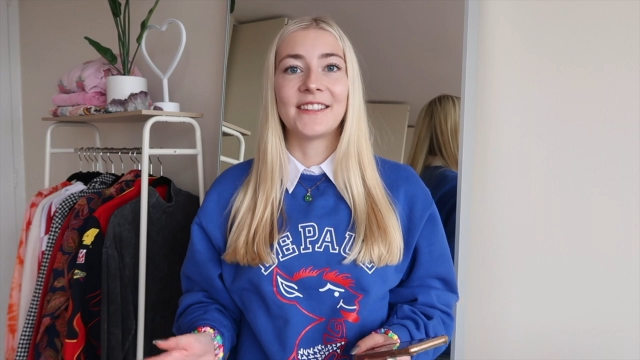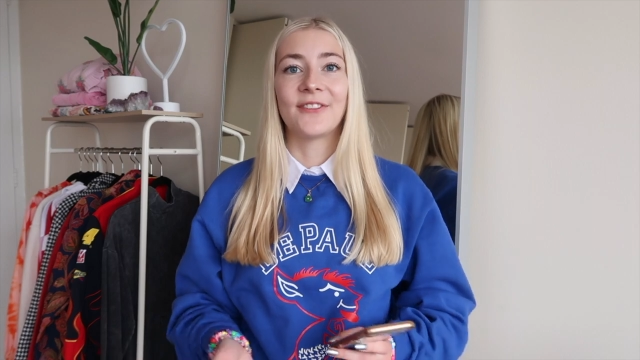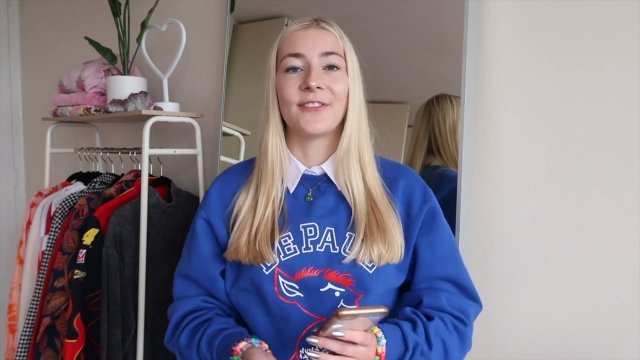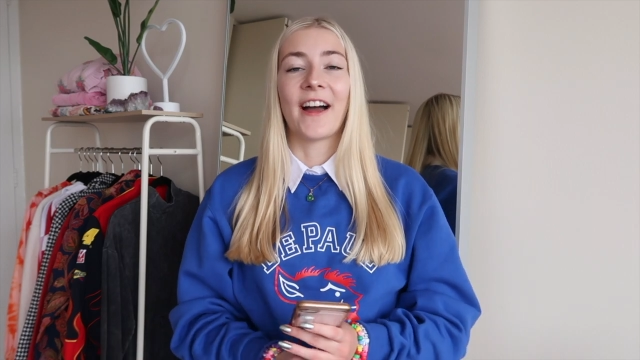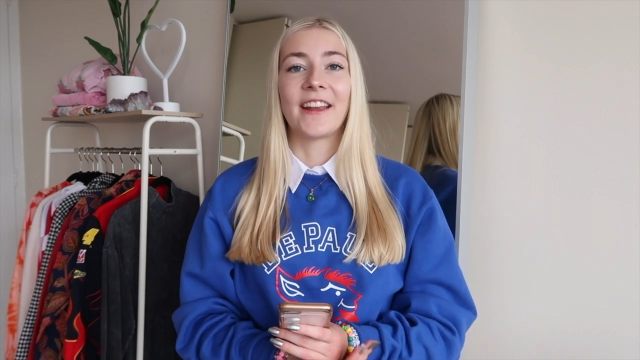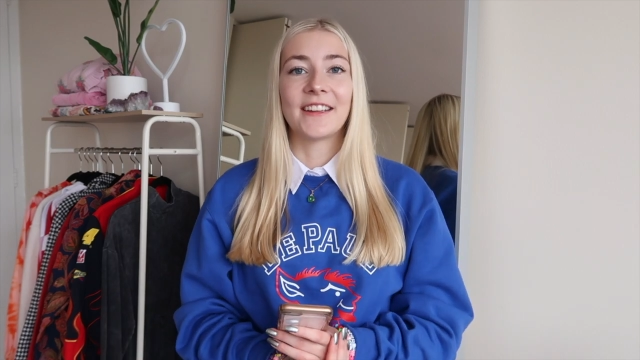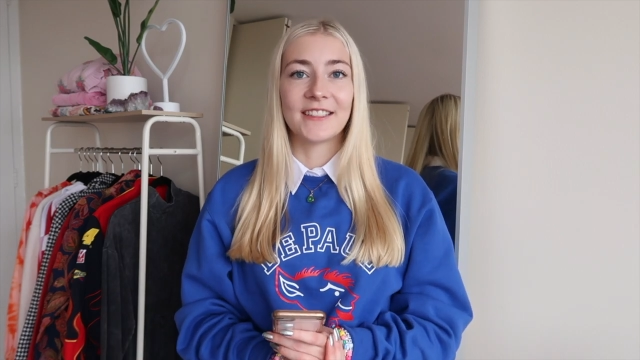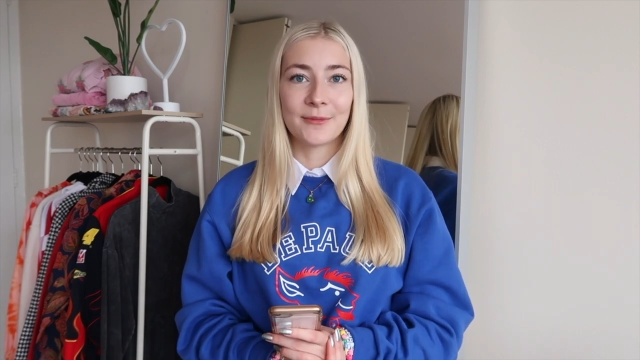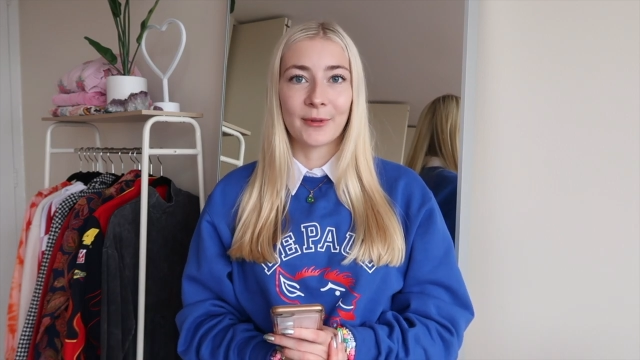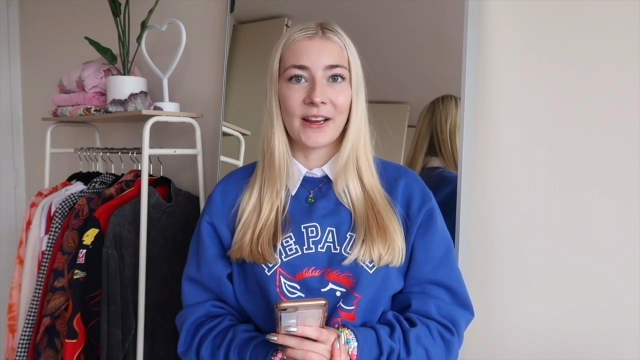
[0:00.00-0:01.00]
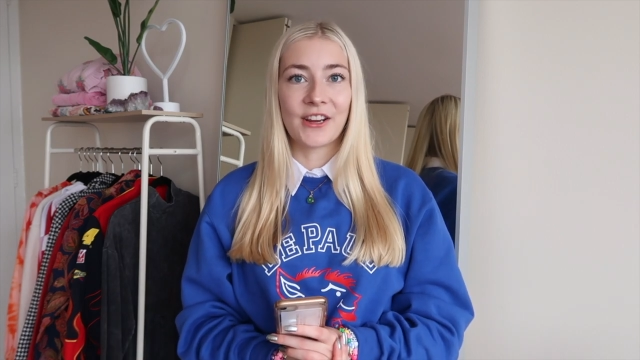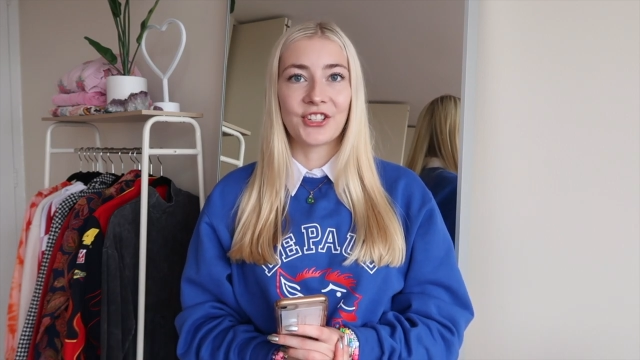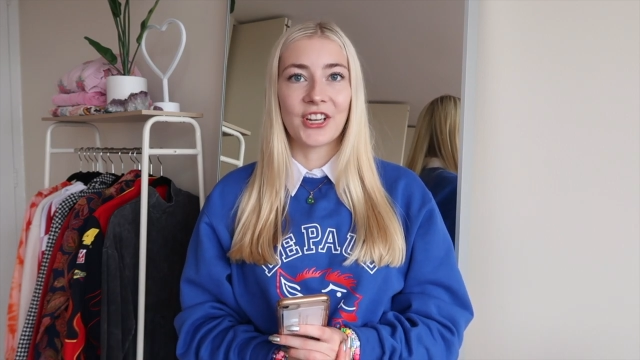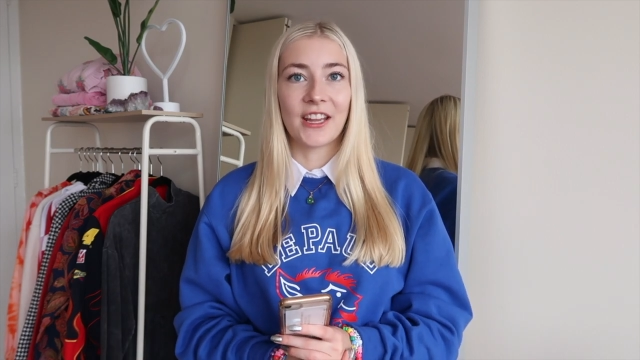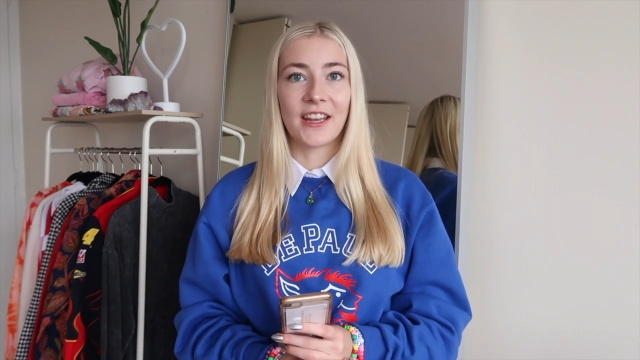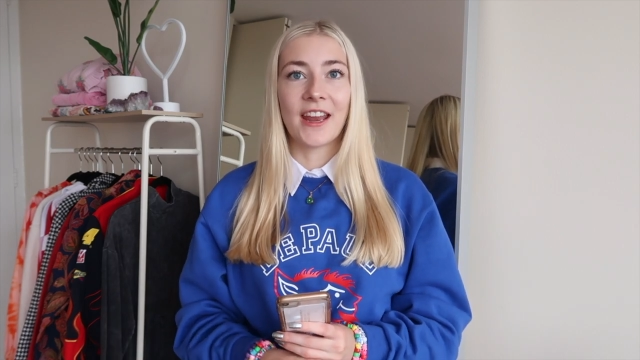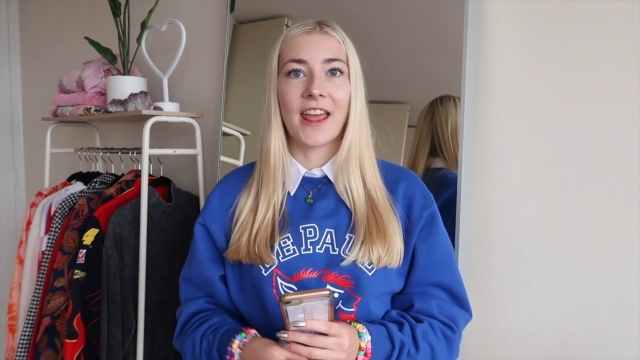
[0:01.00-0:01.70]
to find inspiration.